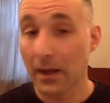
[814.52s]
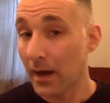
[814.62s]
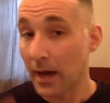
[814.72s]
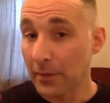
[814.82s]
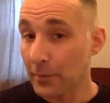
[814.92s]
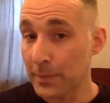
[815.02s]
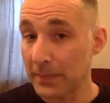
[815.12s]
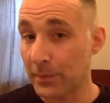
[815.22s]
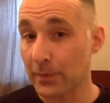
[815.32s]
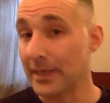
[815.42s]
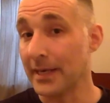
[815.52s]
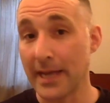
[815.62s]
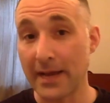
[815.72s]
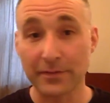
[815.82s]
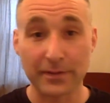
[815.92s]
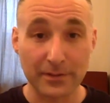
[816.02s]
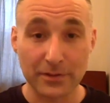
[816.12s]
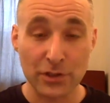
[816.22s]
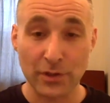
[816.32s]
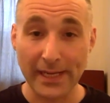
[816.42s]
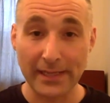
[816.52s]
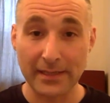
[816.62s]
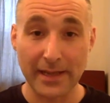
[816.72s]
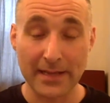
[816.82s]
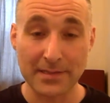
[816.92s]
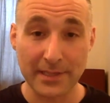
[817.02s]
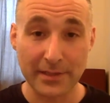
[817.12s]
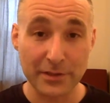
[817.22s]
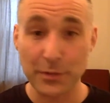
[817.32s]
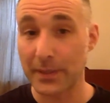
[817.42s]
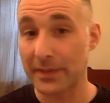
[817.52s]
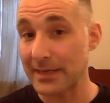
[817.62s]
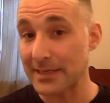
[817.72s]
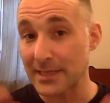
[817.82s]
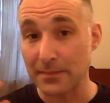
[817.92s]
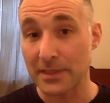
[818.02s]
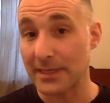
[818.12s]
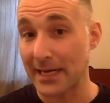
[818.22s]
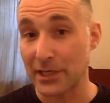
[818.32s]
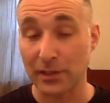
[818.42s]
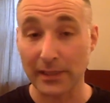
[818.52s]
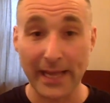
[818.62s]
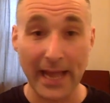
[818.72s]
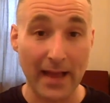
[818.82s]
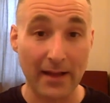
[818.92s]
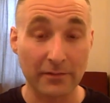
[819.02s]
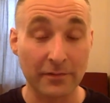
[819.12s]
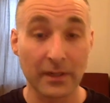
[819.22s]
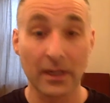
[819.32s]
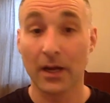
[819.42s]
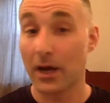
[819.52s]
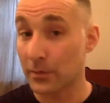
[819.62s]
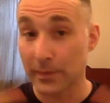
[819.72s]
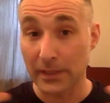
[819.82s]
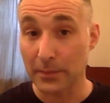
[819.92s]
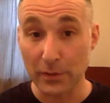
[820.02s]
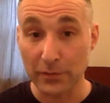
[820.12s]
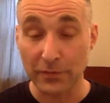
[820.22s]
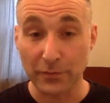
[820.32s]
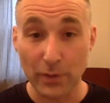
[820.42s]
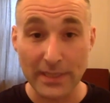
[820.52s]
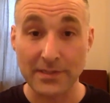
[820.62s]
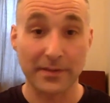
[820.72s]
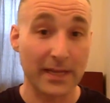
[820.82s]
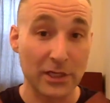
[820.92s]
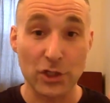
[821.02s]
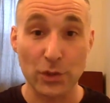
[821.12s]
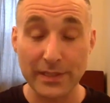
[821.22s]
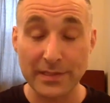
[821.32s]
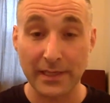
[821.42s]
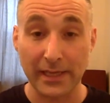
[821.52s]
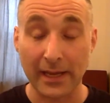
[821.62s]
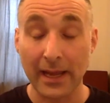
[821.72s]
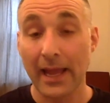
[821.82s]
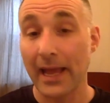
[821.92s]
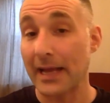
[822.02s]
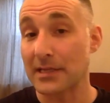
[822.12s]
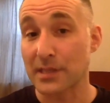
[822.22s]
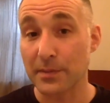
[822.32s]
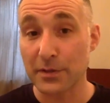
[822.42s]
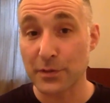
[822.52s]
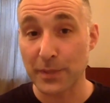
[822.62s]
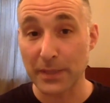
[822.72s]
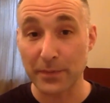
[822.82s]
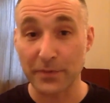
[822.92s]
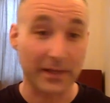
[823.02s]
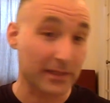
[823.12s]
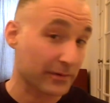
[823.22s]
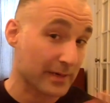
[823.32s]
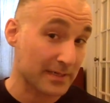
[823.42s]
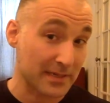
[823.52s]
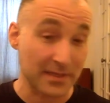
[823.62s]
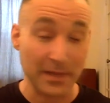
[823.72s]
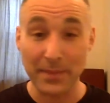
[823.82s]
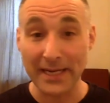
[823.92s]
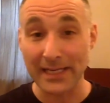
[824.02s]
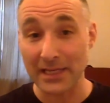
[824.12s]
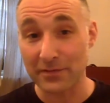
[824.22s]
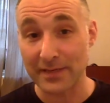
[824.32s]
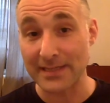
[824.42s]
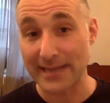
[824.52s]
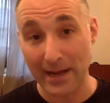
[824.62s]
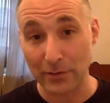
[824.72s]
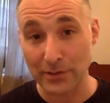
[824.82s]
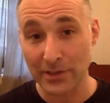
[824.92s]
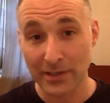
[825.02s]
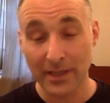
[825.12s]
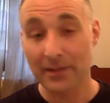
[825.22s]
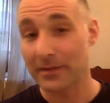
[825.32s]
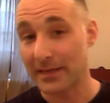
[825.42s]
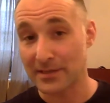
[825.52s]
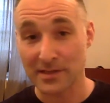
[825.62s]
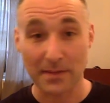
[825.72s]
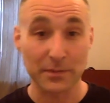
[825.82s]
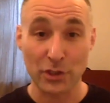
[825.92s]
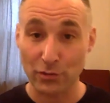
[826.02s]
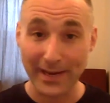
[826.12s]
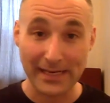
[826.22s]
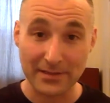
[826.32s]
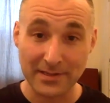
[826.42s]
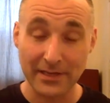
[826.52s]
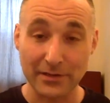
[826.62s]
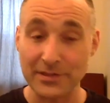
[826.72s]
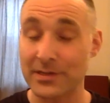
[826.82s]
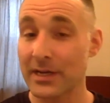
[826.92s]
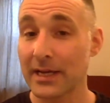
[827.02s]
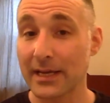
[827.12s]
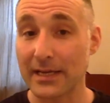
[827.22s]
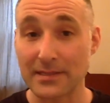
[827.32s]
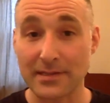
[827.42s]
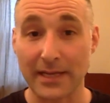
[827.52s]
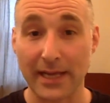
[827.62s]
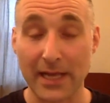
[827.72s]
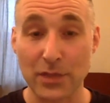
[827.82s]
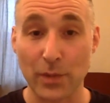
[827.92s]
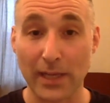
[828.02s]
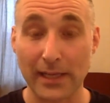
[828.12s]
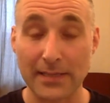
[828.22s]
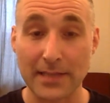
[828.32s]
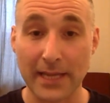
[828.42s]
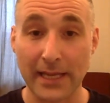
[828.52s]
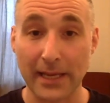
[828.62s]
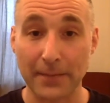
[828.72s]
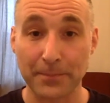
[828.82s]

Other people never trained as singers, but they seem to naturally have a really beautiful voice and they enjoy singing. And some of those people, Feldenkrais says, they might even doubt that some trained singers can sing as well as they can.